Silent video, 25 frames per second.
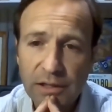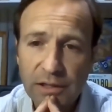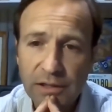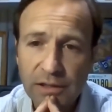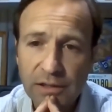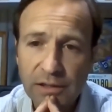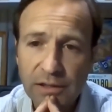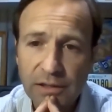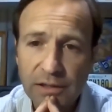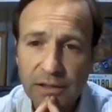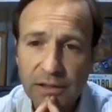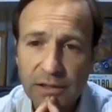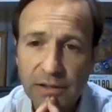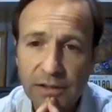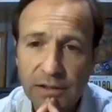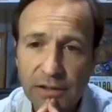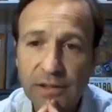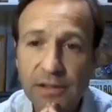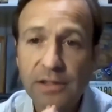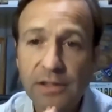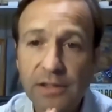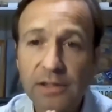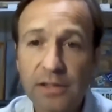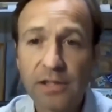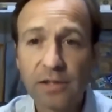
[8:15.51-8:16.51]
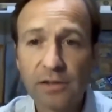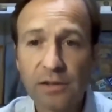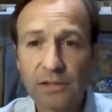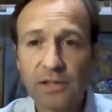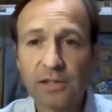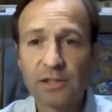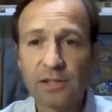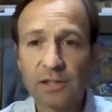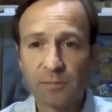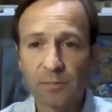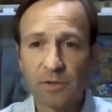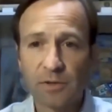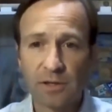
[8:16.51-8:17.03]
And the
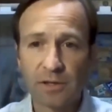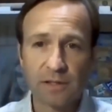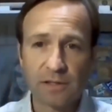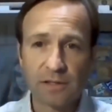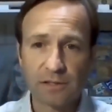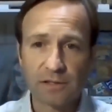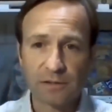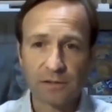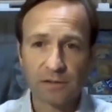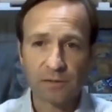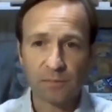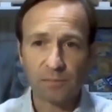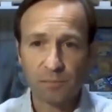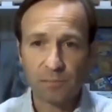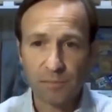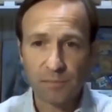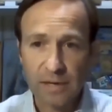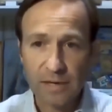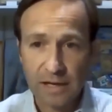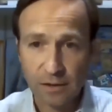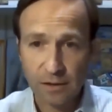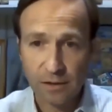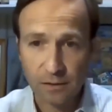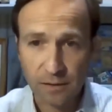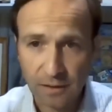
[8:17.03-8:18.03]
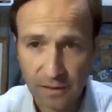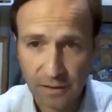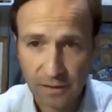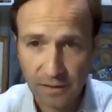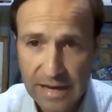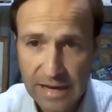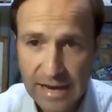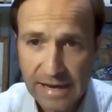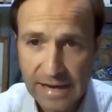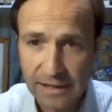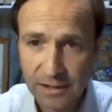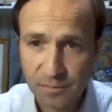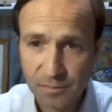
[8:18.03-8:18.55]
details on something like this matter
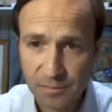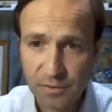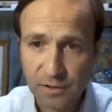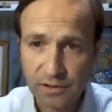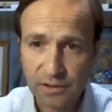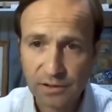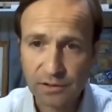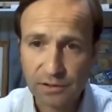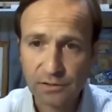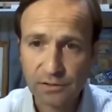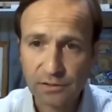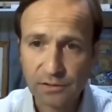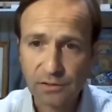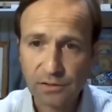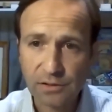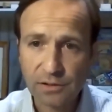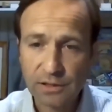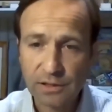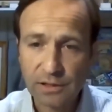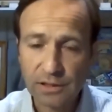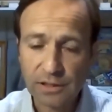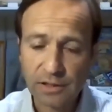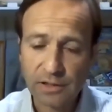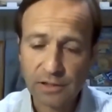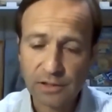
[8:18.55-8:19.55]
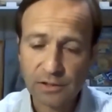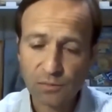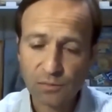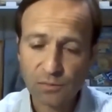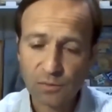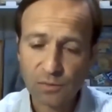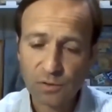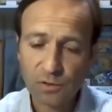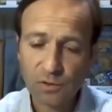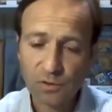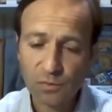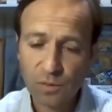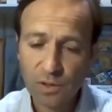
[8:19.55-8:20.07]
a lot, because
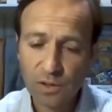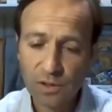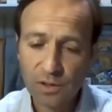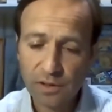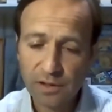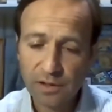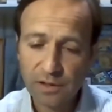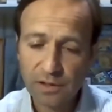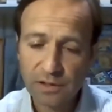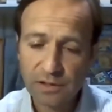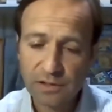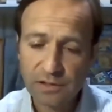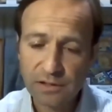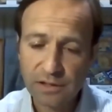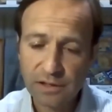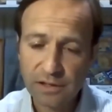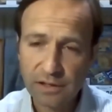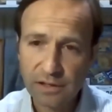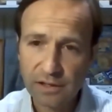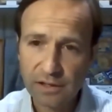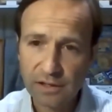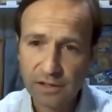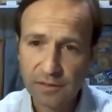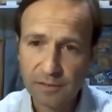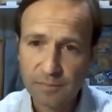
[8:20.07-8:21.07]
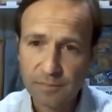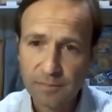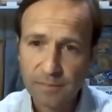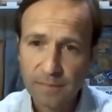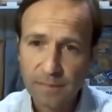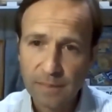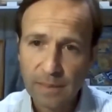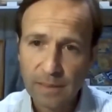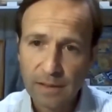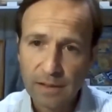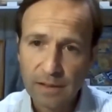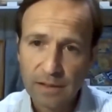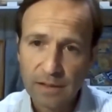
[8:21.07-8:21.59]
it's one thing to
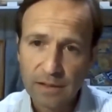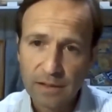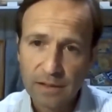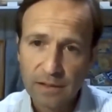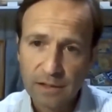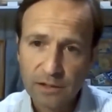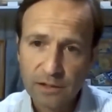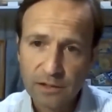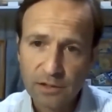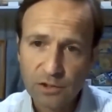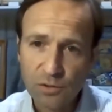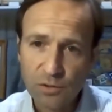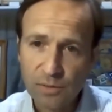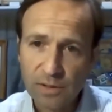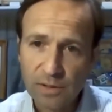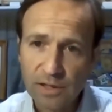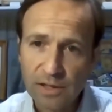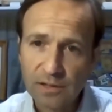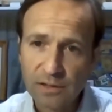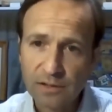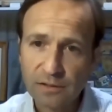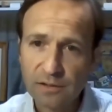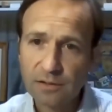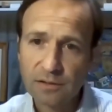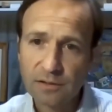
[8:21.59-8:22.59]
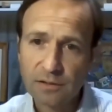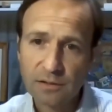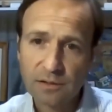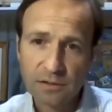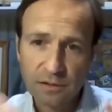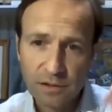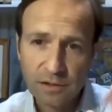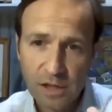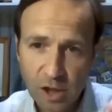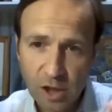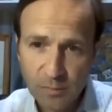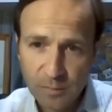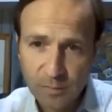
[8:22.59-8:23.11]
say that you want
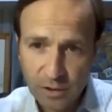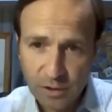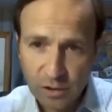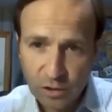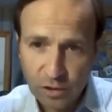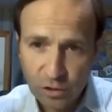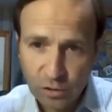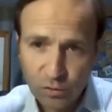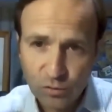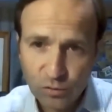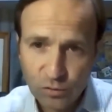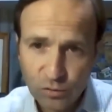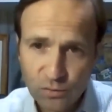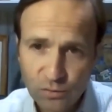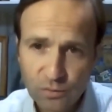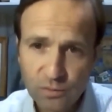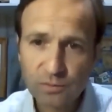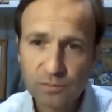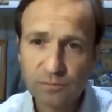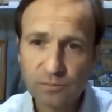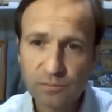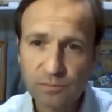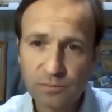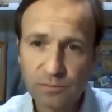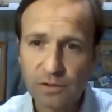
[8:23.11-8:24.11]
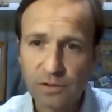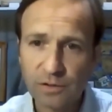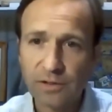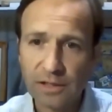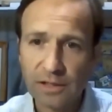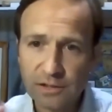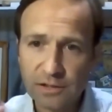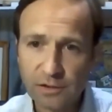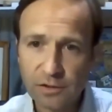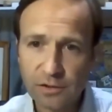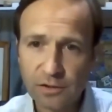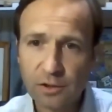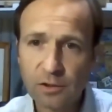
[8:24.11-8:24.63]
carbon neutral,
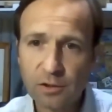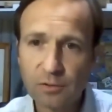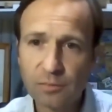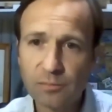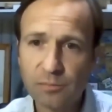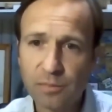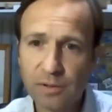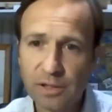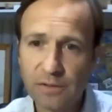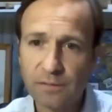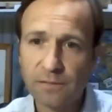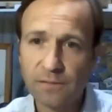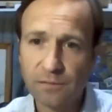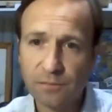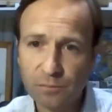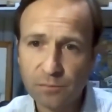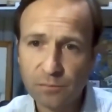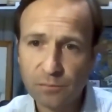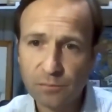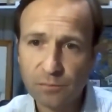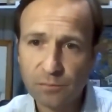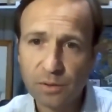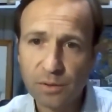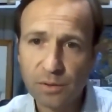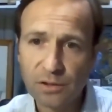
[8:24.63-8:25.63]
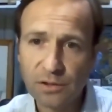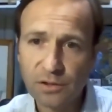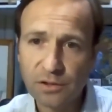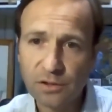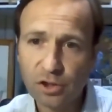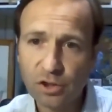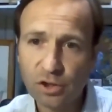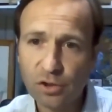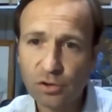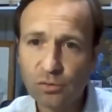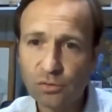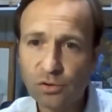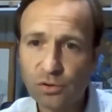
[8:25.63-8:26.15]
that's a term, but
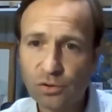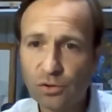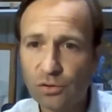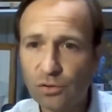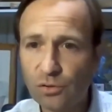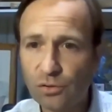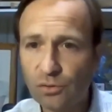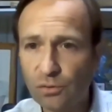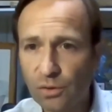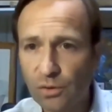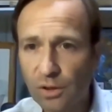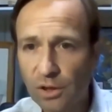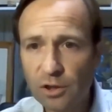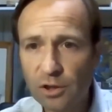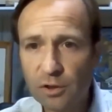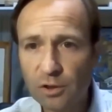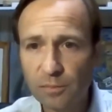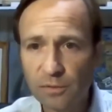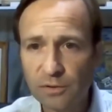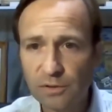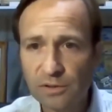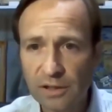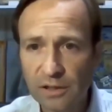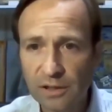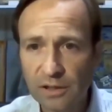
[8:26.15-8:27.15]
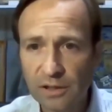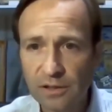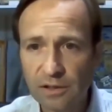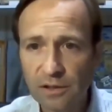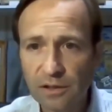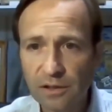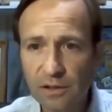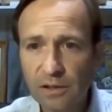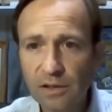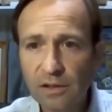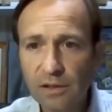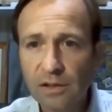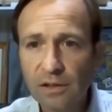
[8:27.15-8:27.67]
to go to
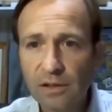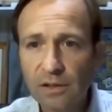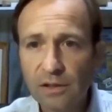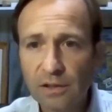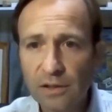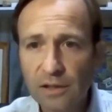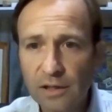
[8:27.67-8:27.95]
100%